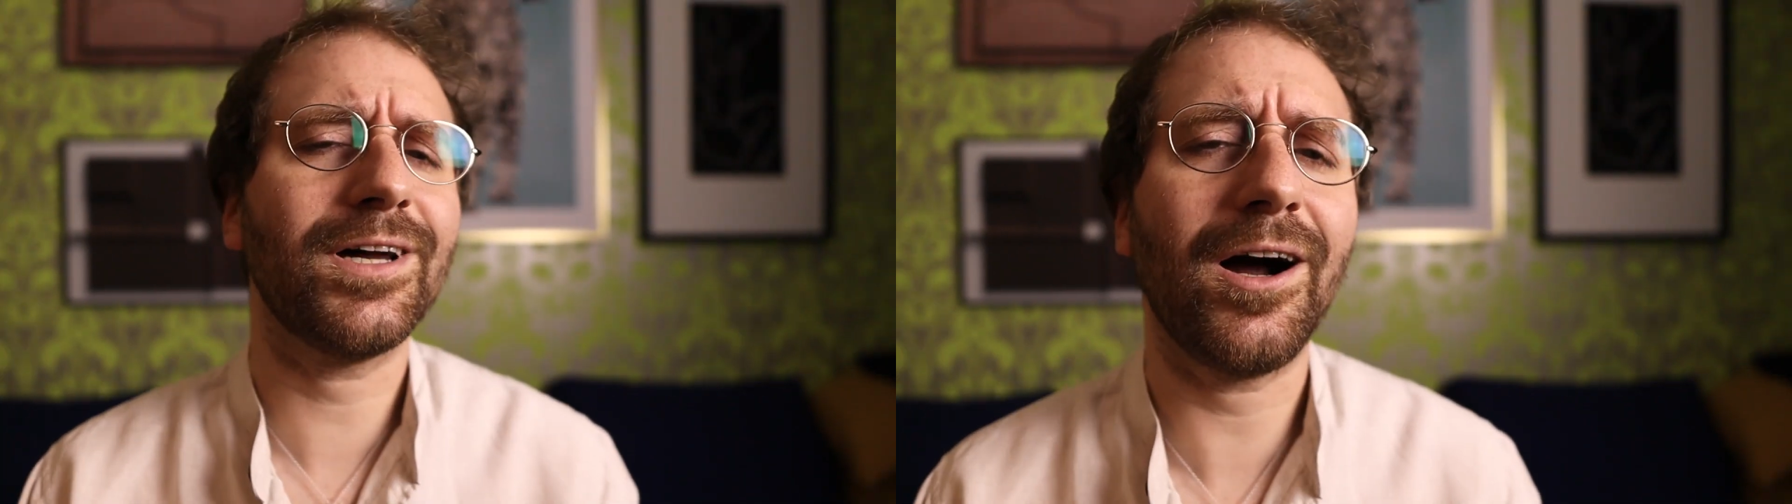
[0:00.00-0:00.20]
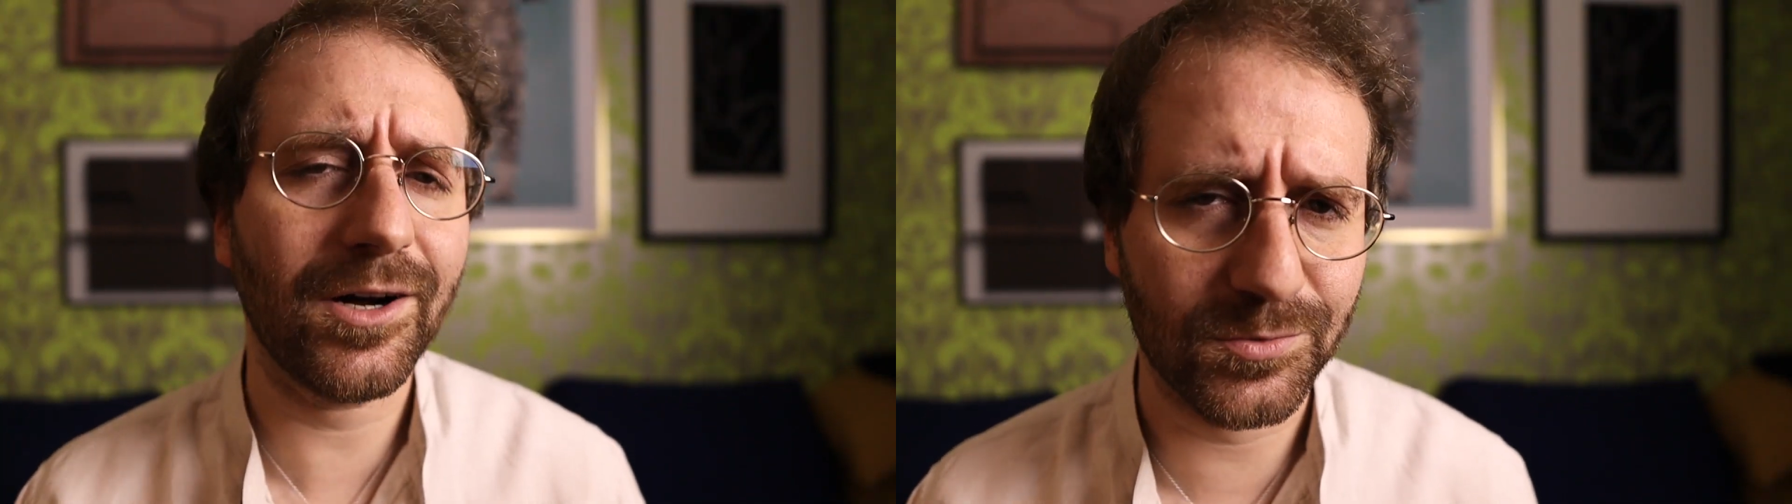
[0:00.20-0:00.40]

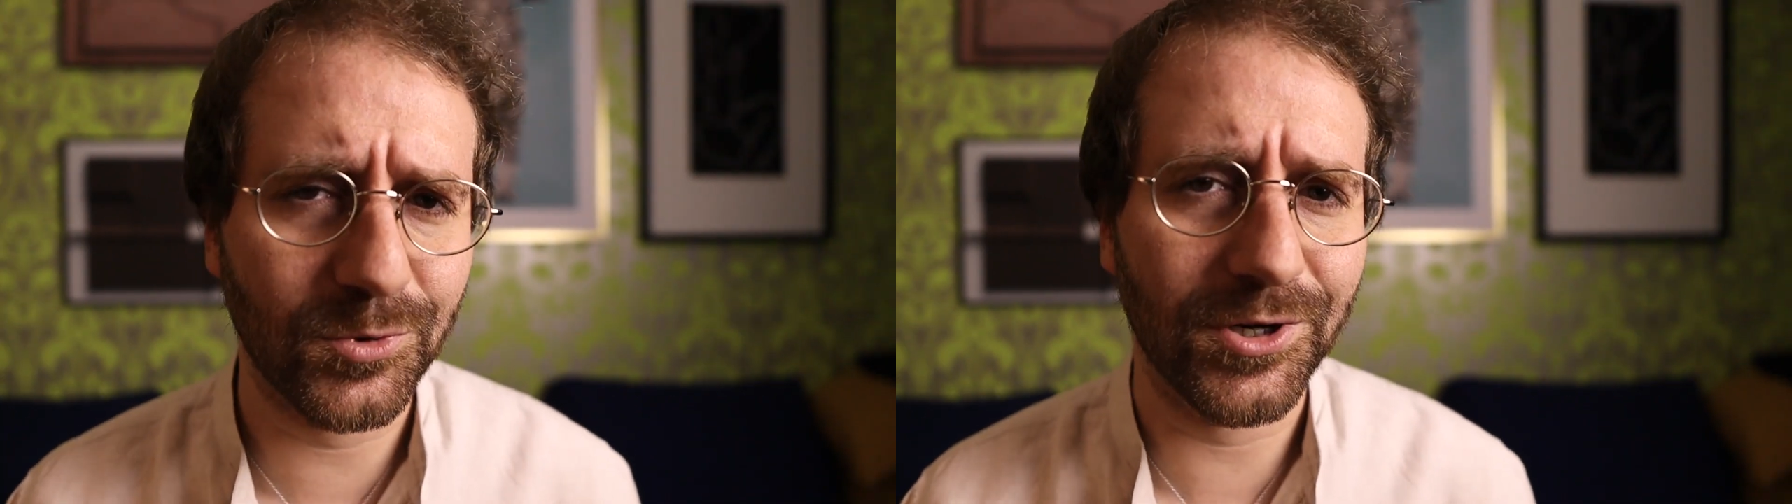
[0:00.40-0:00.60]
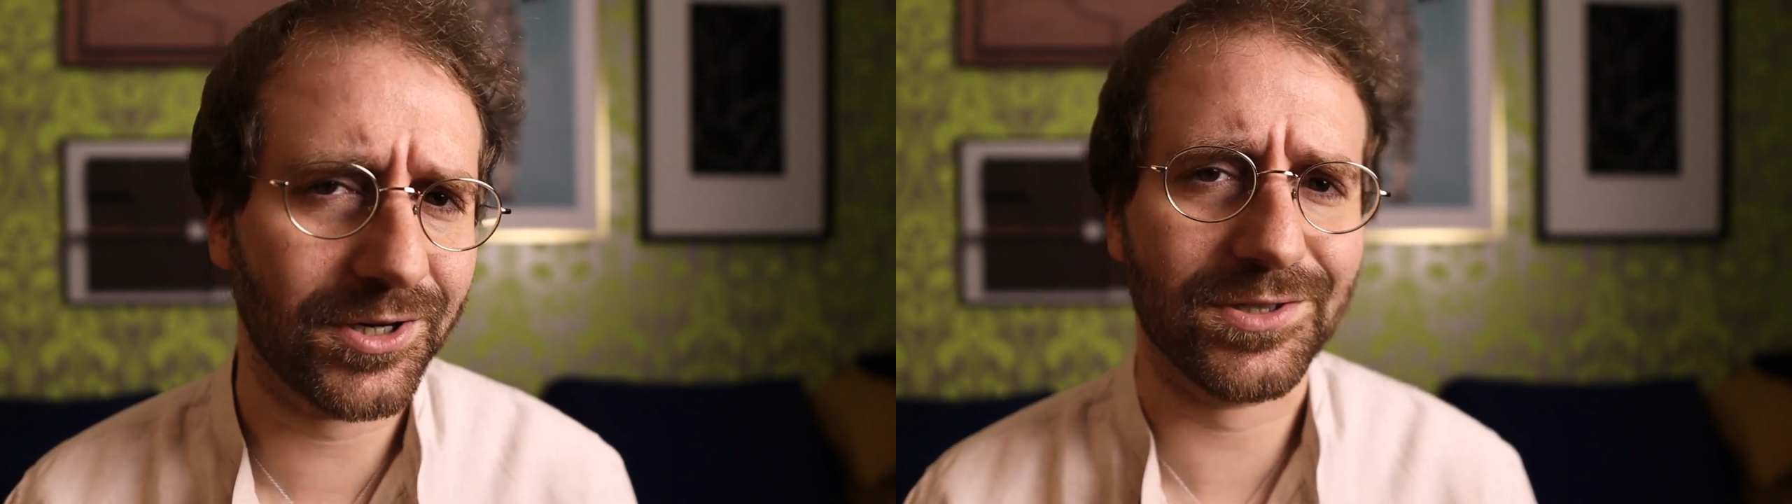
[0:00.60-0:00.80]
hard
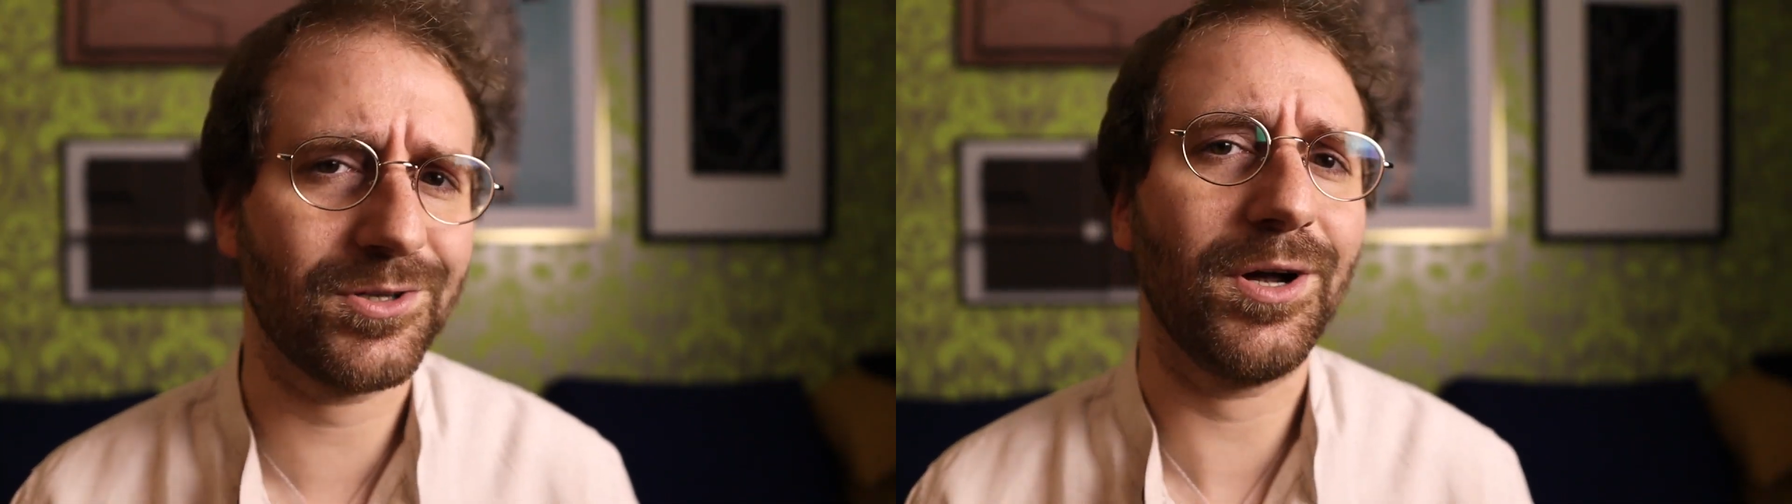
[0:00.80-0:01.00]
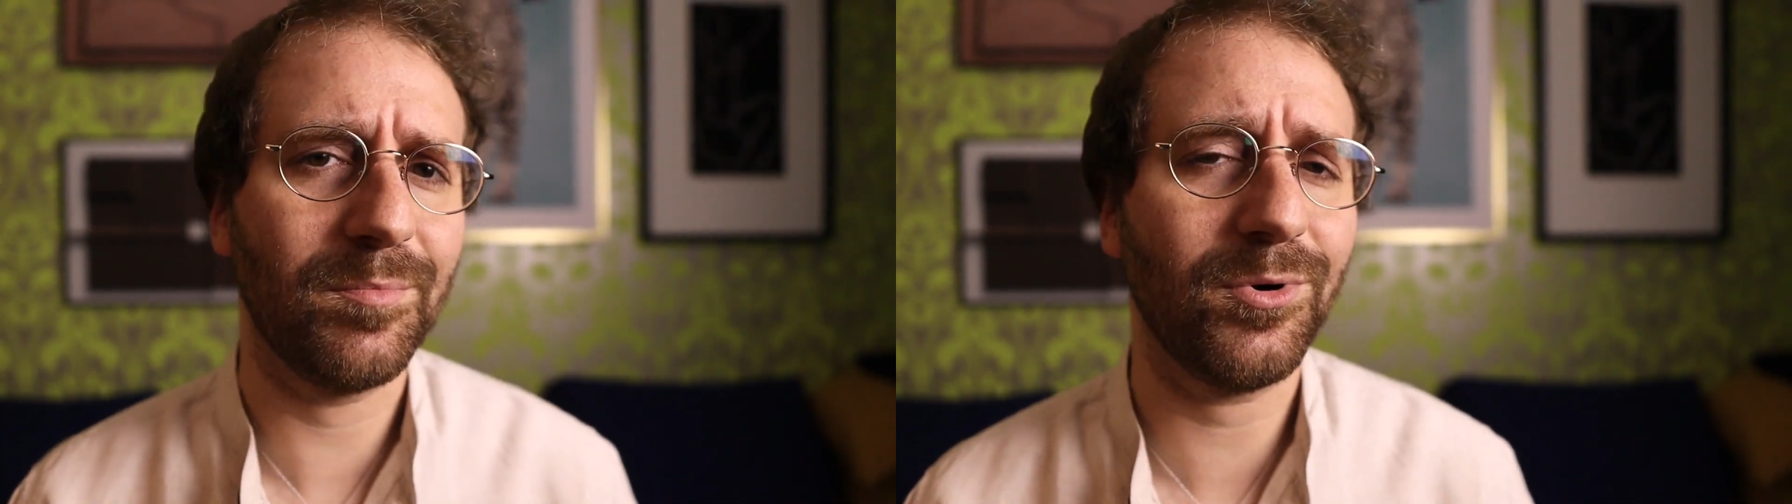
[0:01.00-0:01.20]
work is
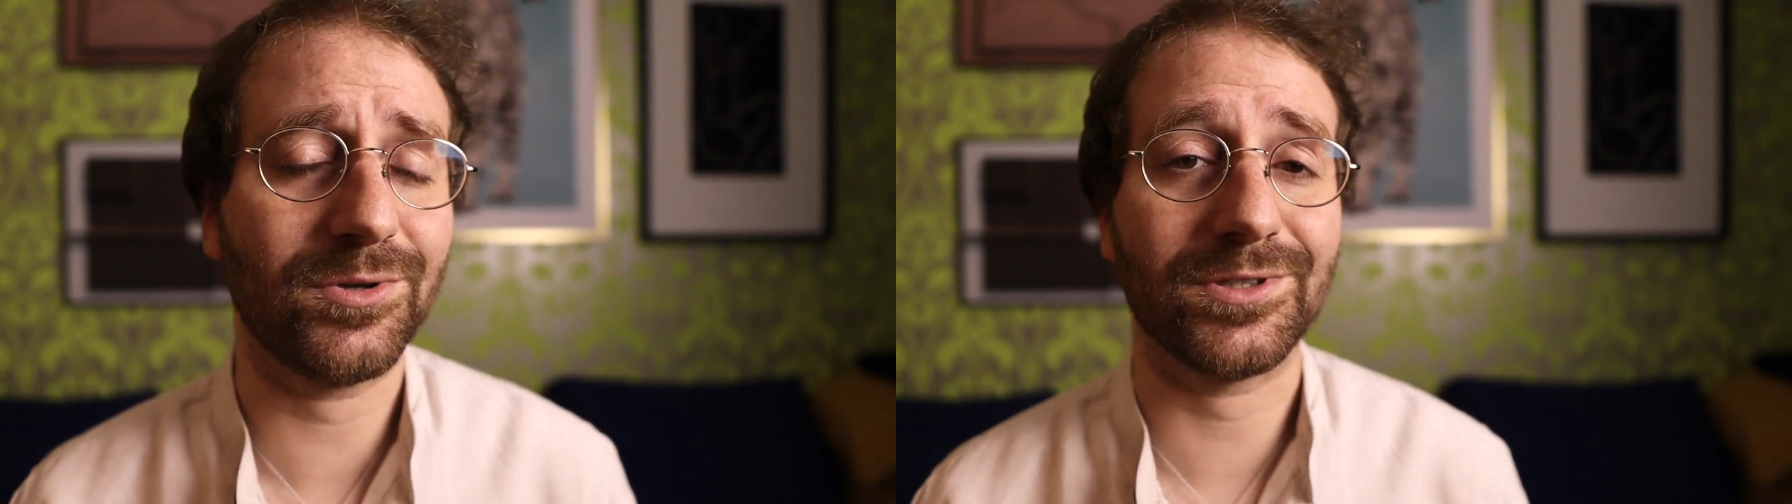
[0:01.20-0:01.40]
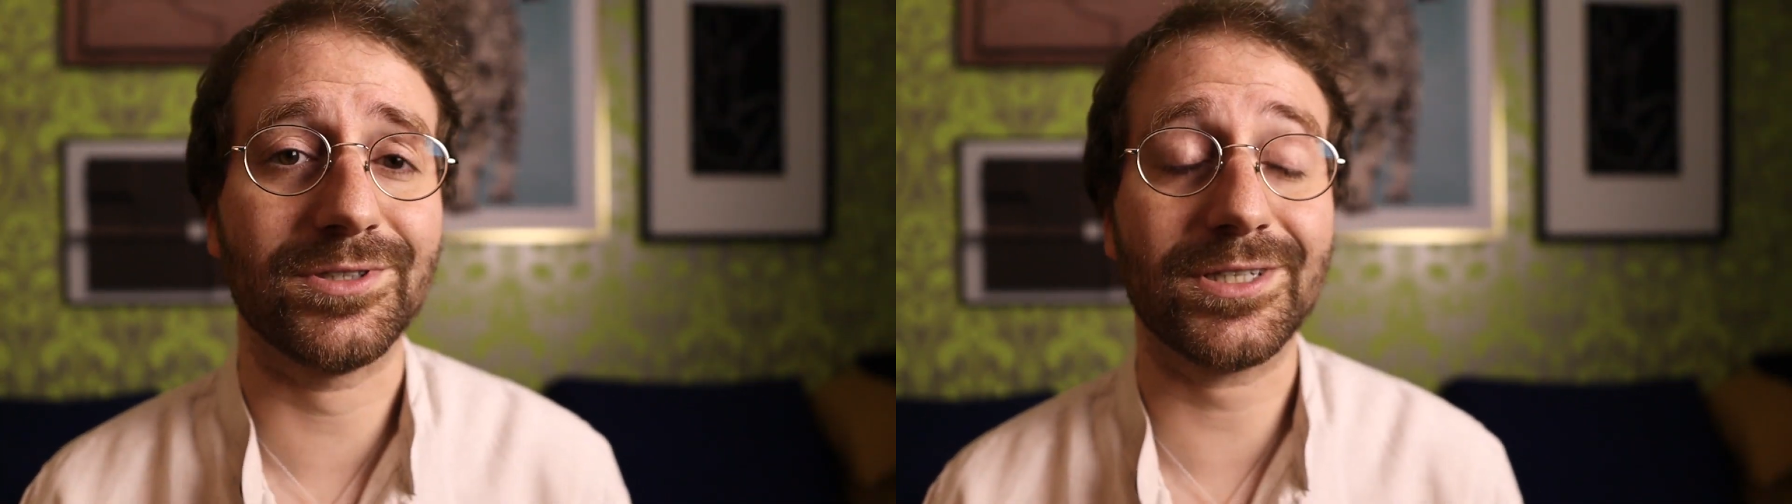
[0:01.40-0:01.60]
not
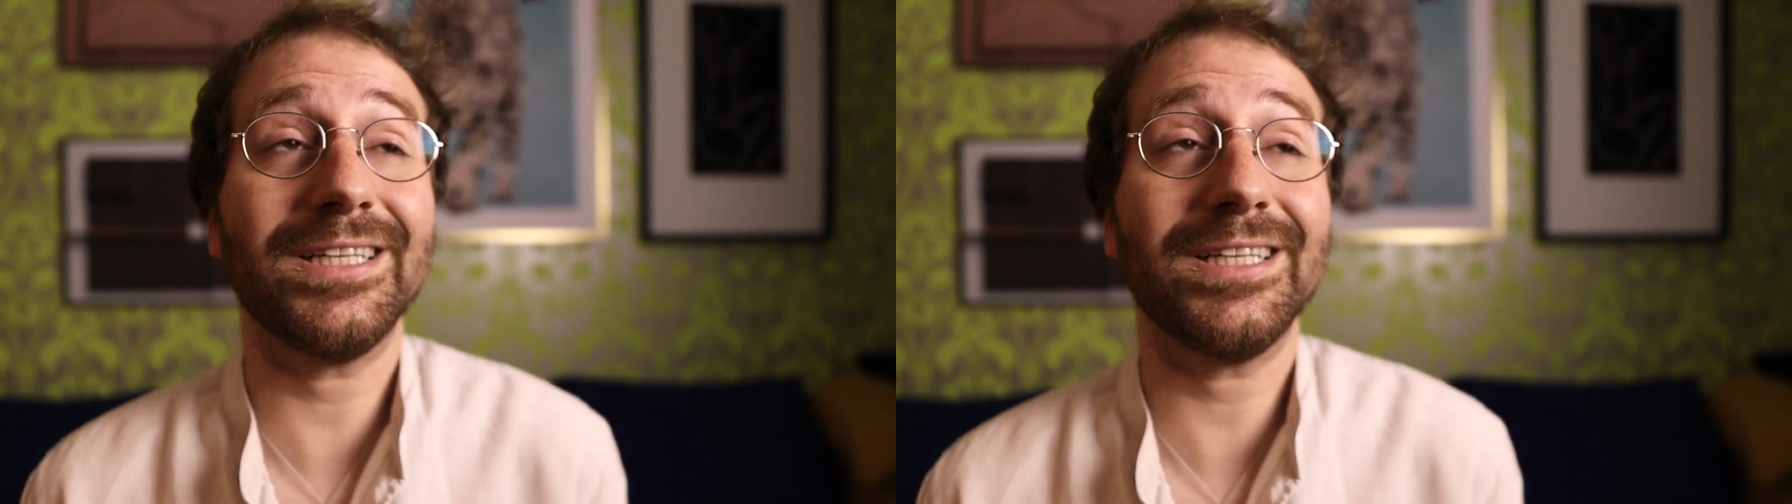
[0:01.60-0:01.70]
important.